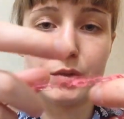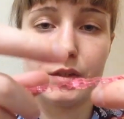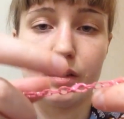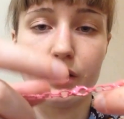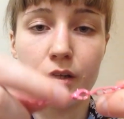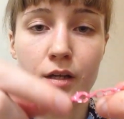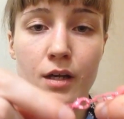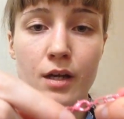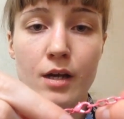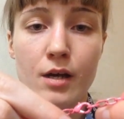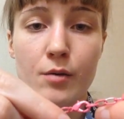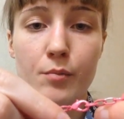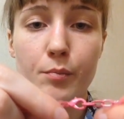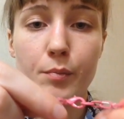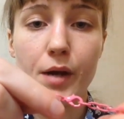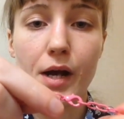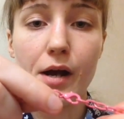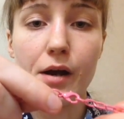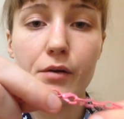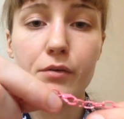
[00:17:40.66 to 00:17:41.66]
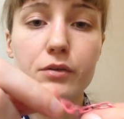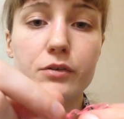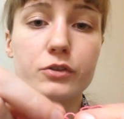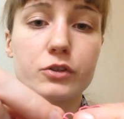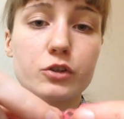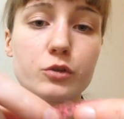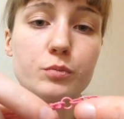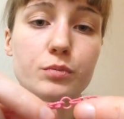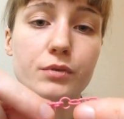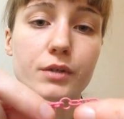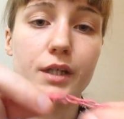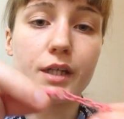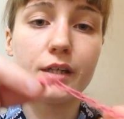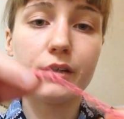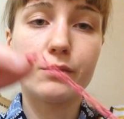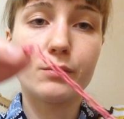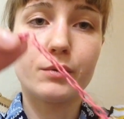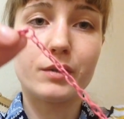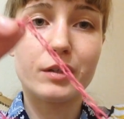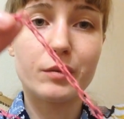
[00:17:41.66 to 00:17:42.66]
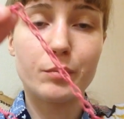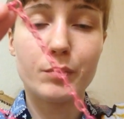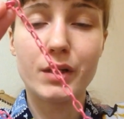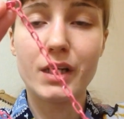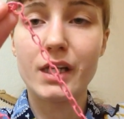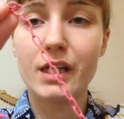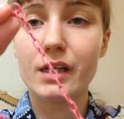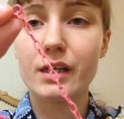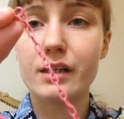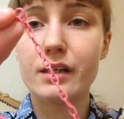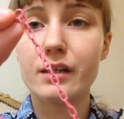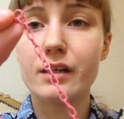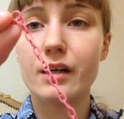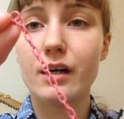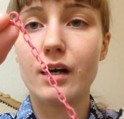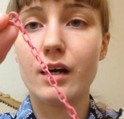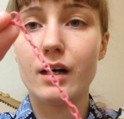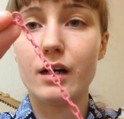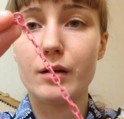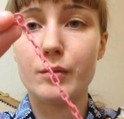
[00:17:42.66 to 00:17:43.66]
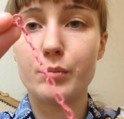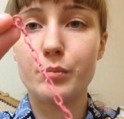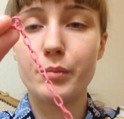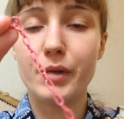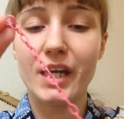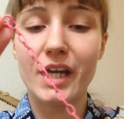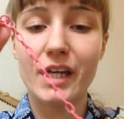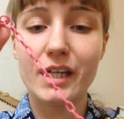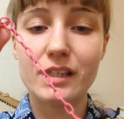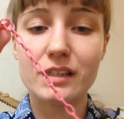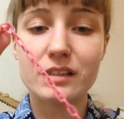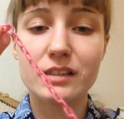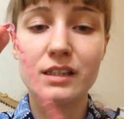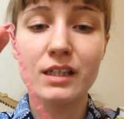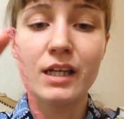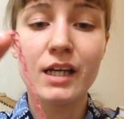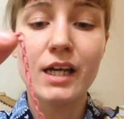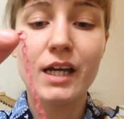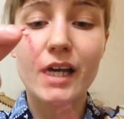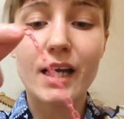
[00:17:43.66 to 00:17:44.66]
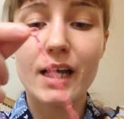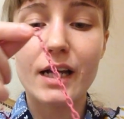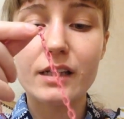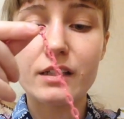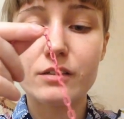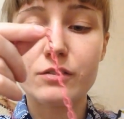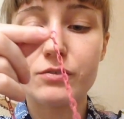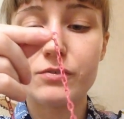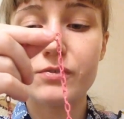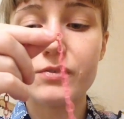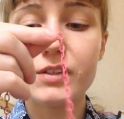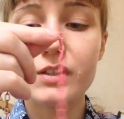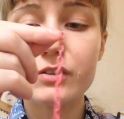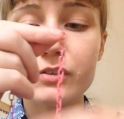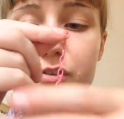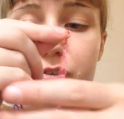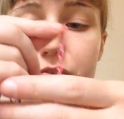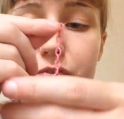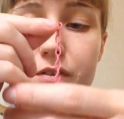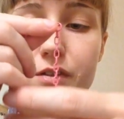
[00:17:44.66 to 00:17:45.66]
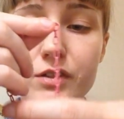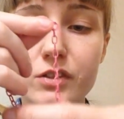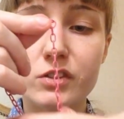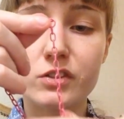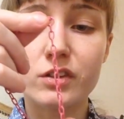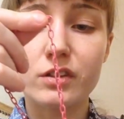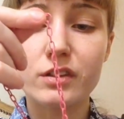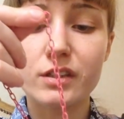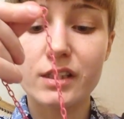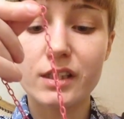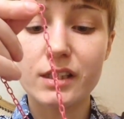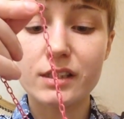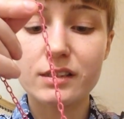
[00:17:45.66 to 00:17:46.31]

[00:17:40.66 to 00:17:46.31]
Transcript: been power sprayed with pink paint, and it feels very solid.